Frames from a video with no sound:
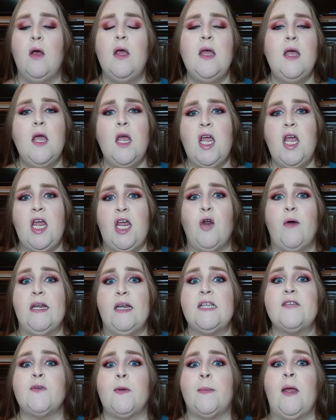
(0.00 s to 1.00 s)
and it's
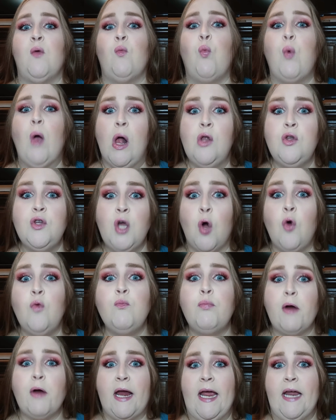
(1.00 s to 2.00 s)
from a well-known
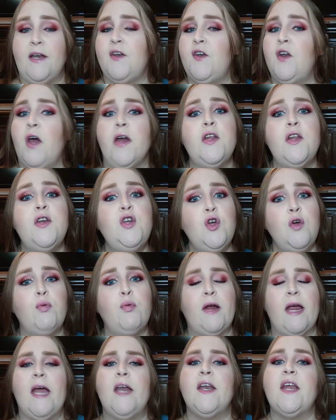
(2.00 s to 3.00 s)
brand, not a new
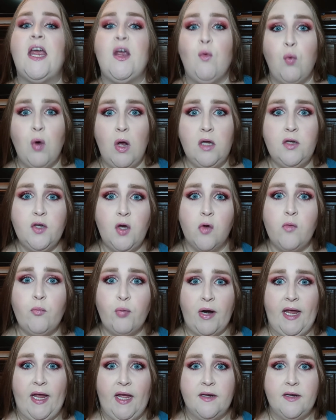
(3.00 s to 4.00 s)
brand, a well-known
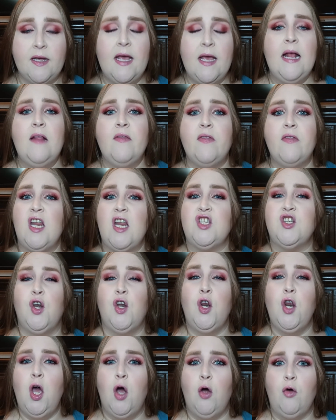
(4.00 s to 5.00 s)
brand that is
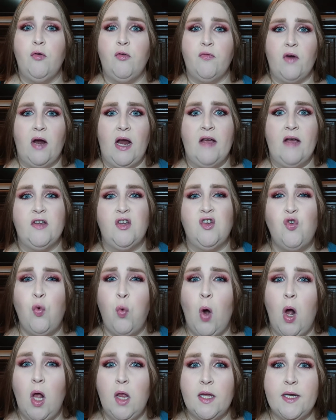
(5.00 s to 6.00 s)
known for having
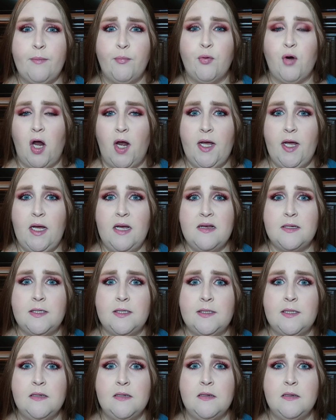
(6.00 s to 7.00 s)
quality
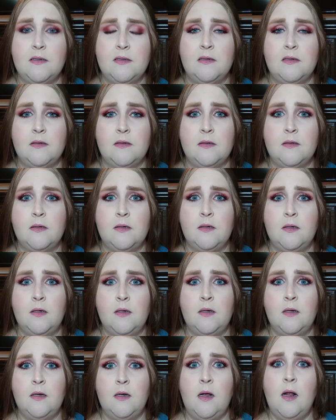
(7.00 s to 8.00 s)
products.
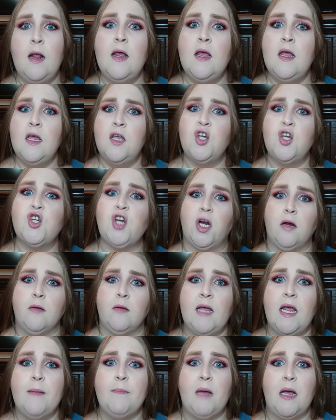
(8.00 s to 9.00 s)
Sure,
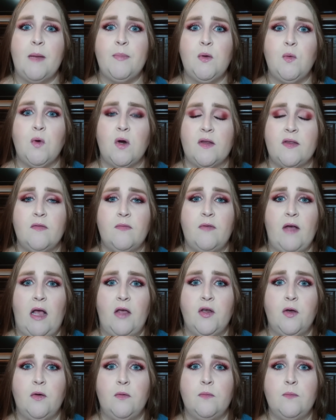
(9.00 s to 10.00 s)
it might be worth the
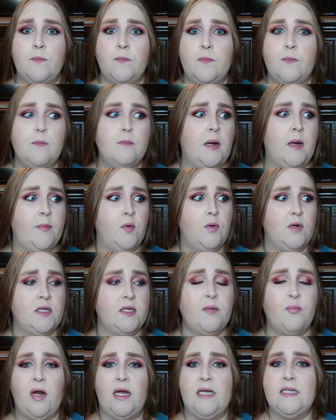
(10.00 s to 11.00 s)
value. It might be worth the
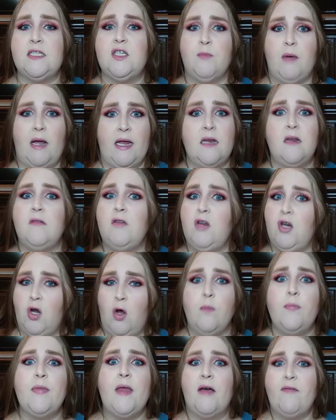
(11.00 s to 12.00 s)
price. You might,
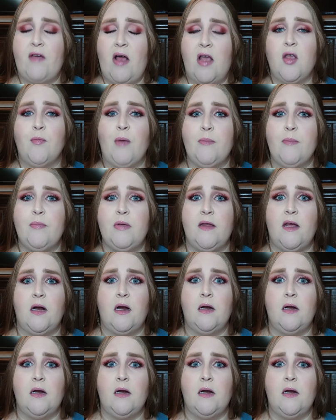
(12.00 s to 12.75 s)
that value might be there.